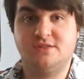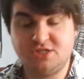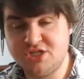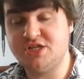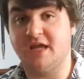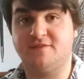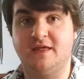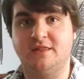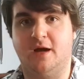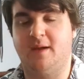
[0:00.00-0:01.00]
shake
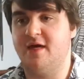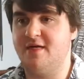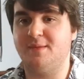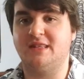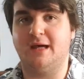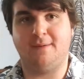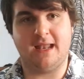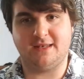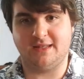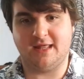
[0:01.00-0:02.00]
things up. And that means that
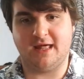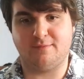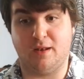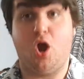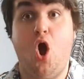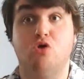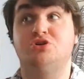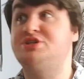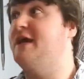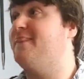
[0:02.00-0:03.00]
paladin then has to be like, oh
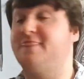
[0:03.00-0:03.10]
shit,